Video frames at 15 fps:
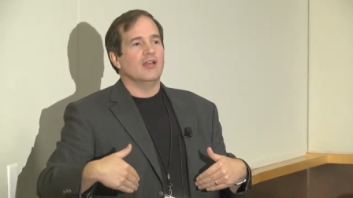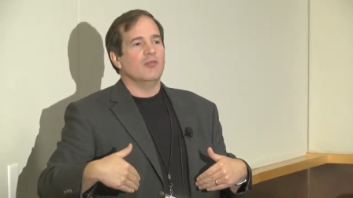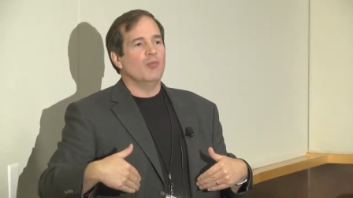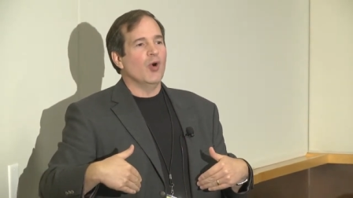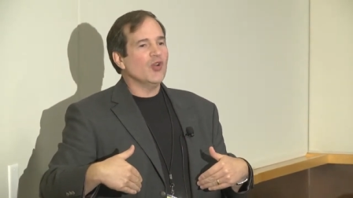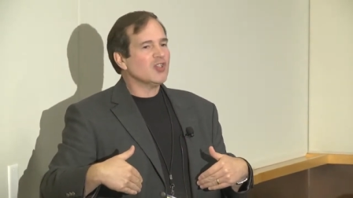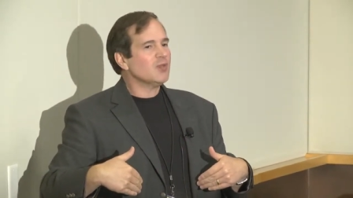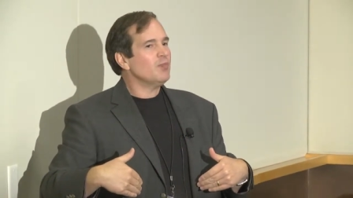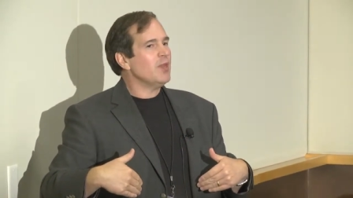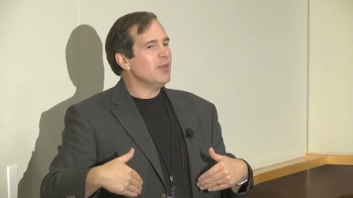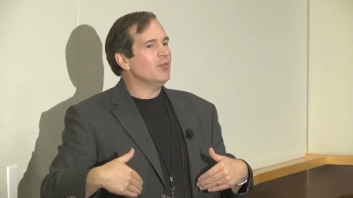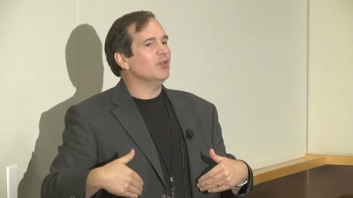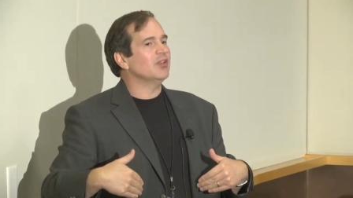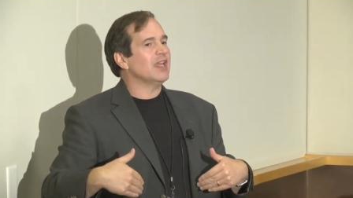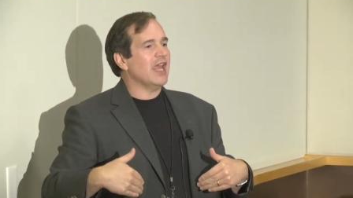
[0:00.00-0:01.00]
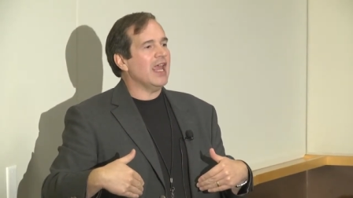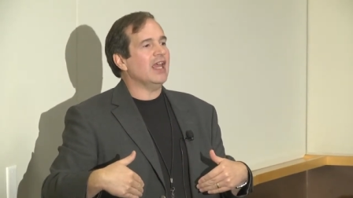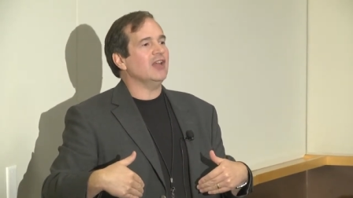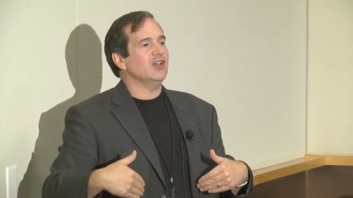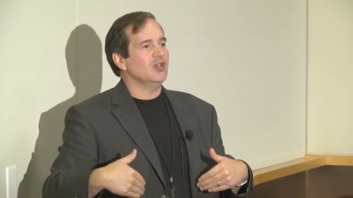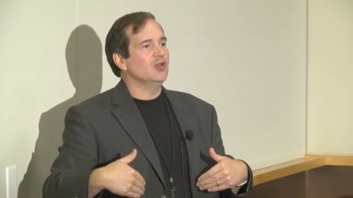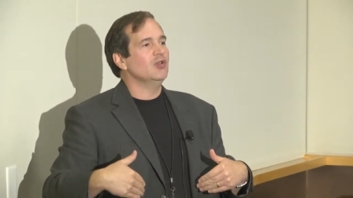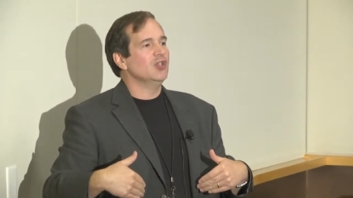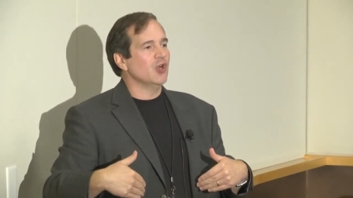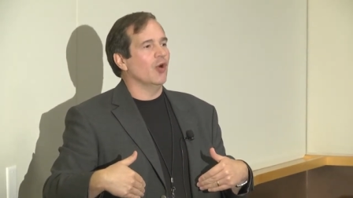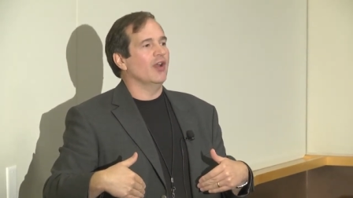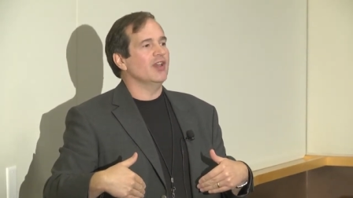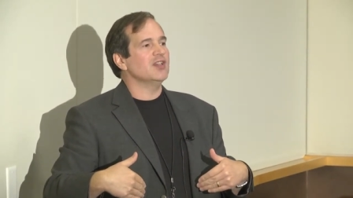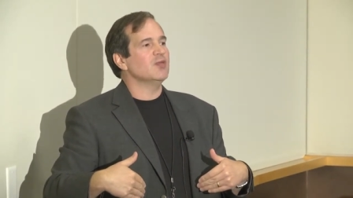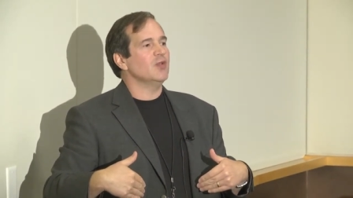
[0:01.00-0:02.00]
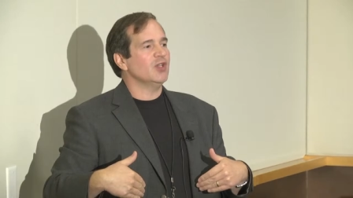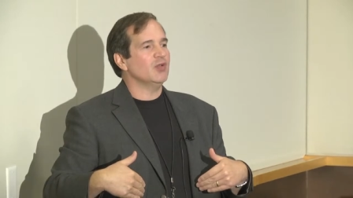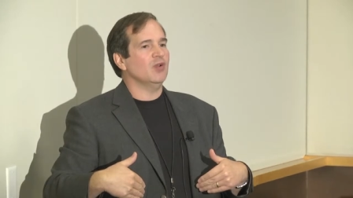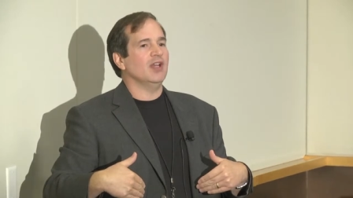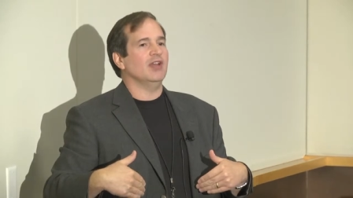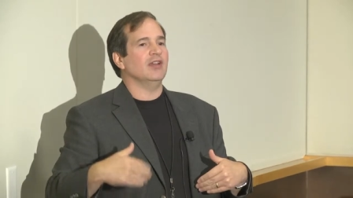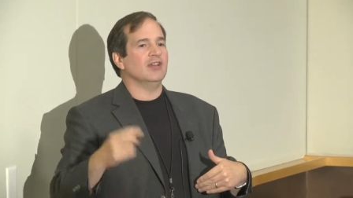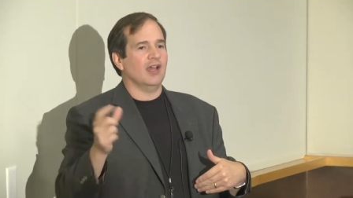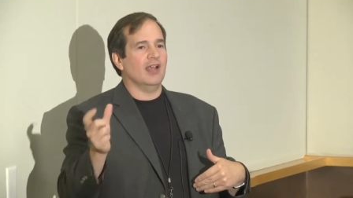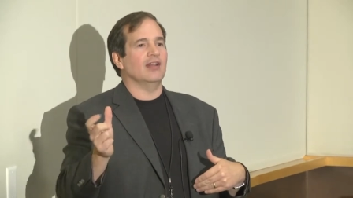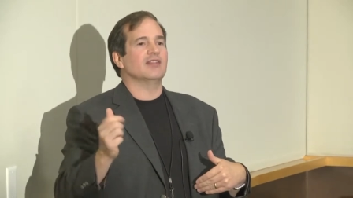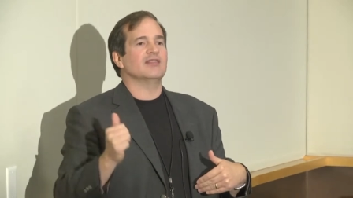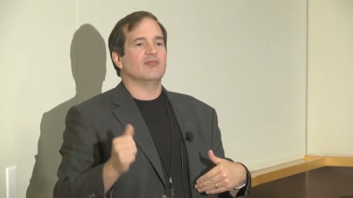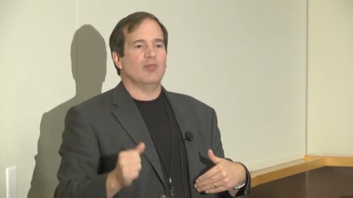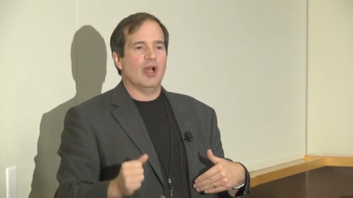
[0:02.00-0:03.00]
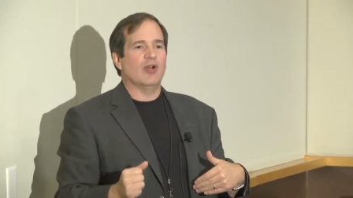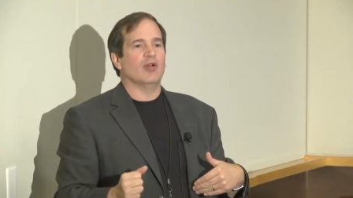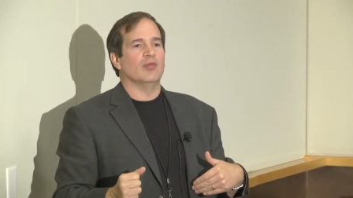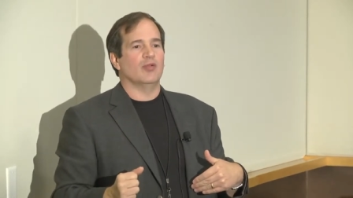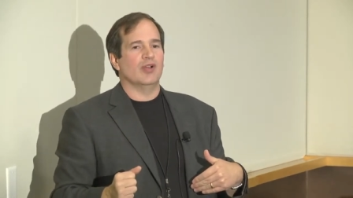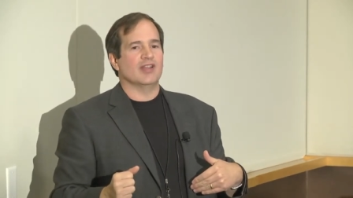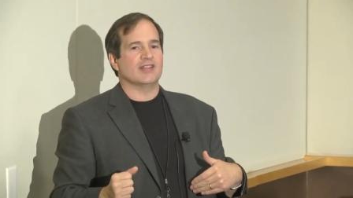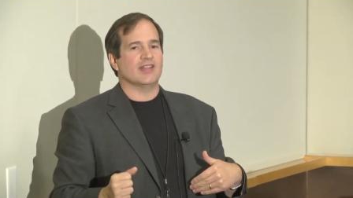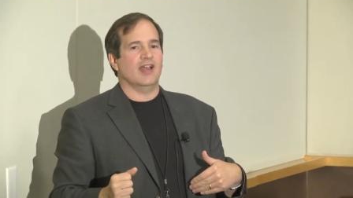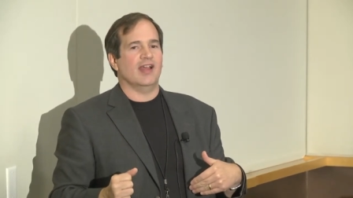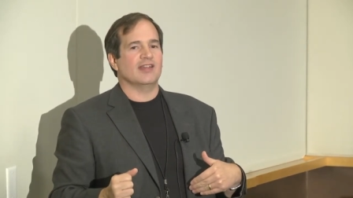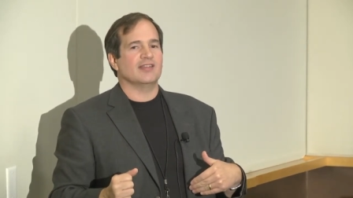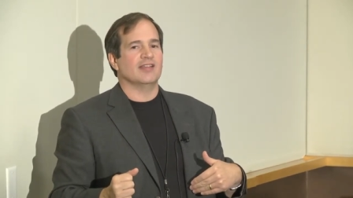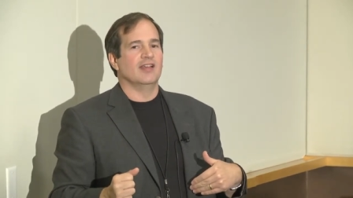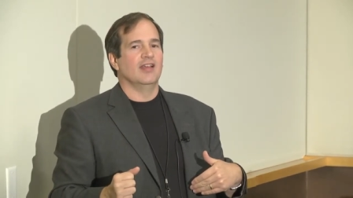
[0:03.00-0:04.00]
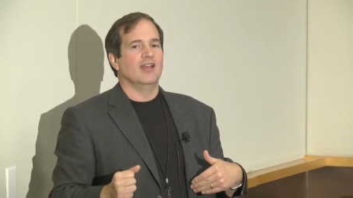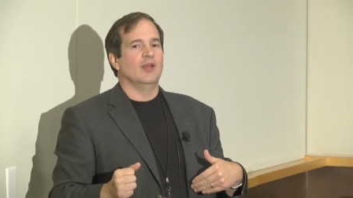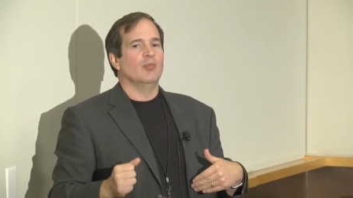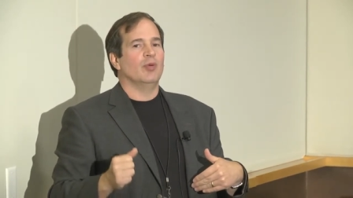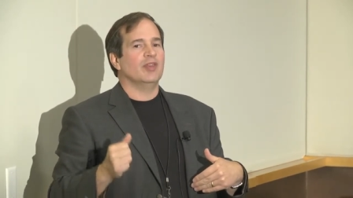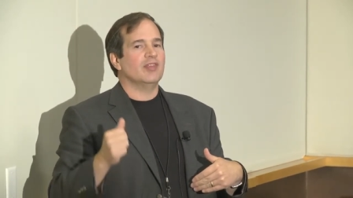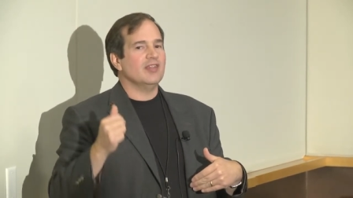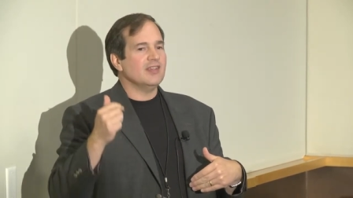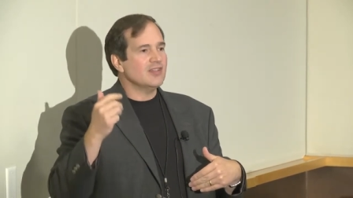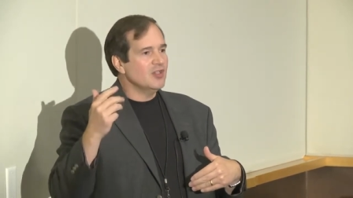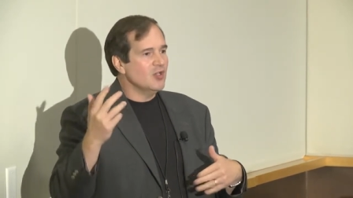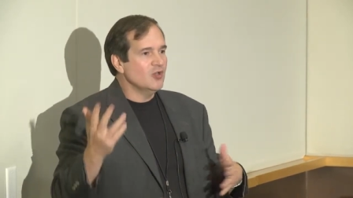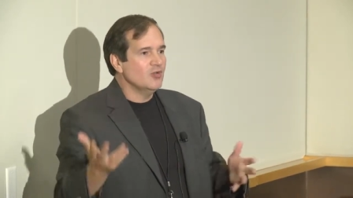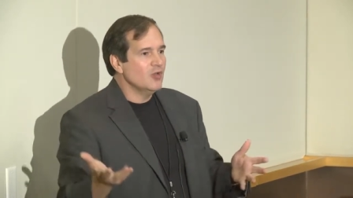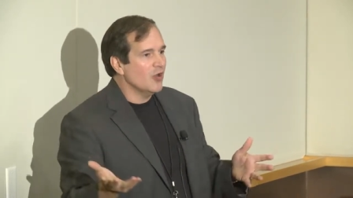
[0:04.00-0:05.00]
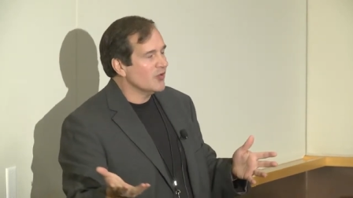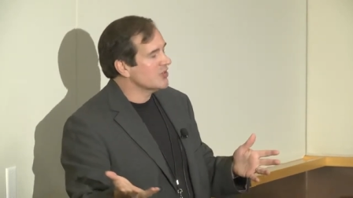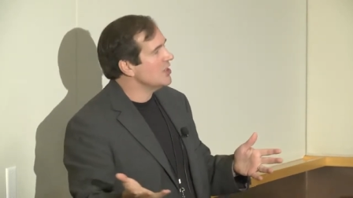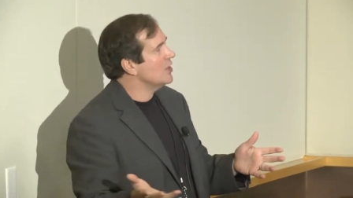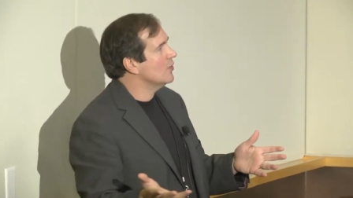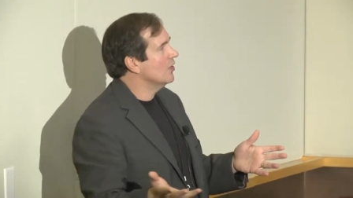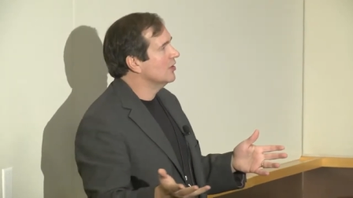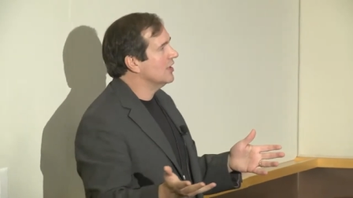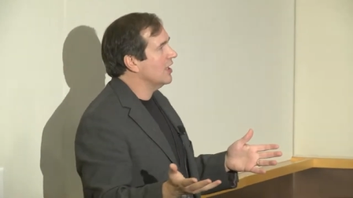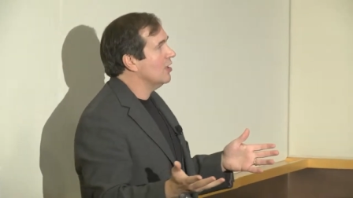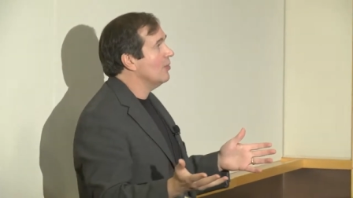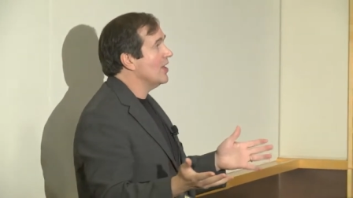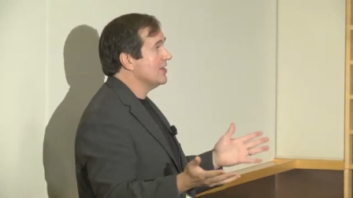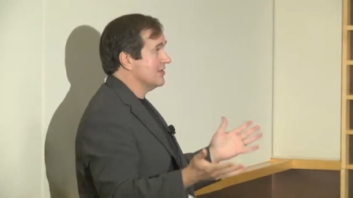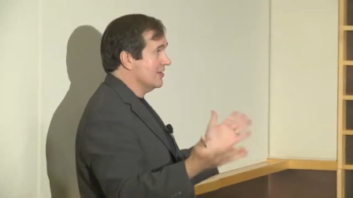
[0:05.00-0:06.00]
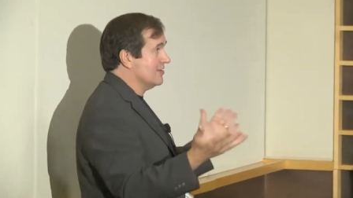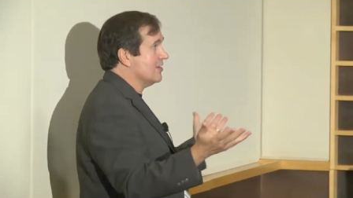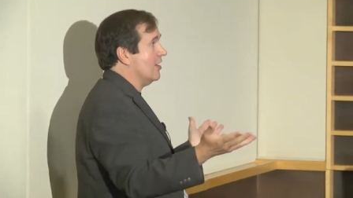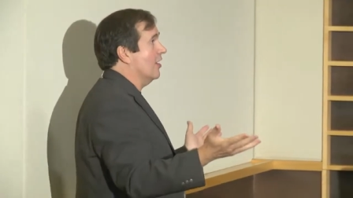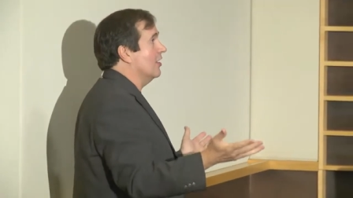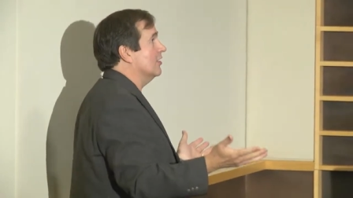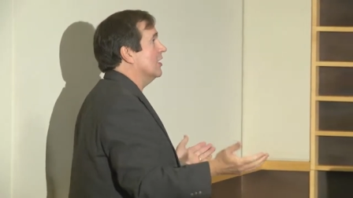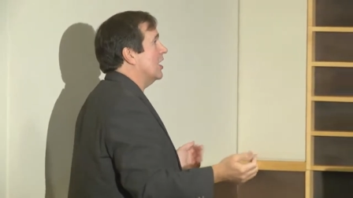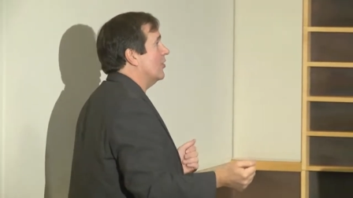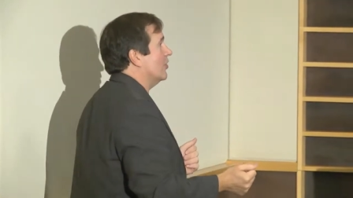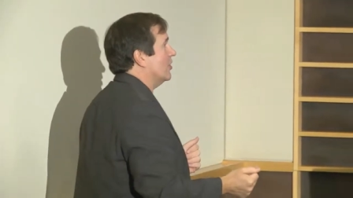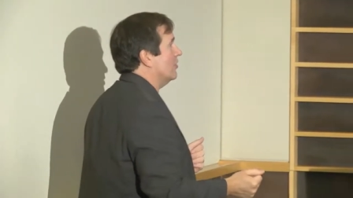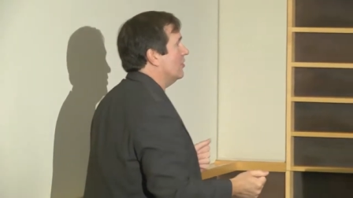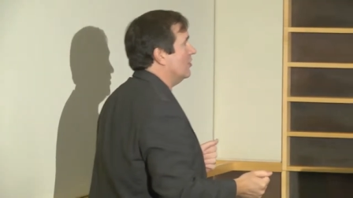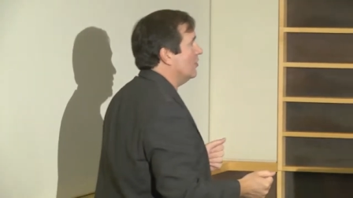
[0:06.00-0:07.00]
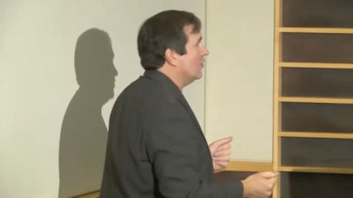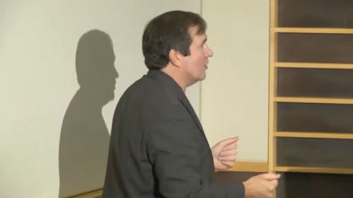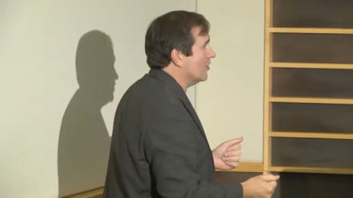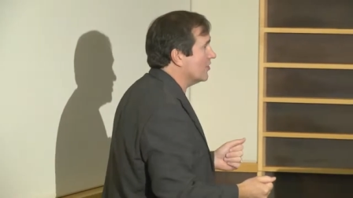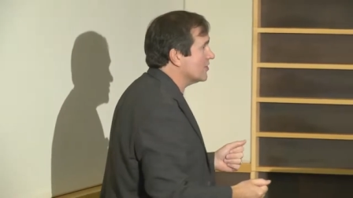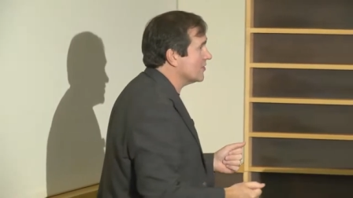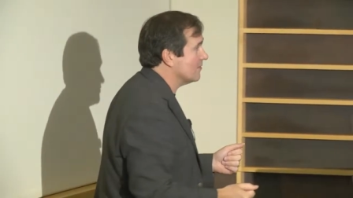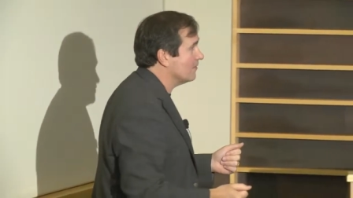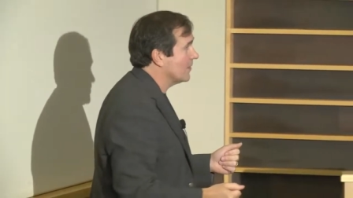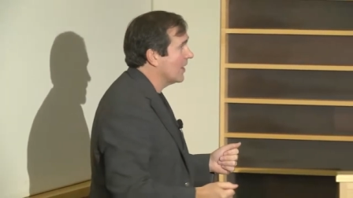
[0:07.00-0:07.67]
Most people can't do joins between titles of PowerPoint slides, but these new NoSQL databases are allowing you to do those.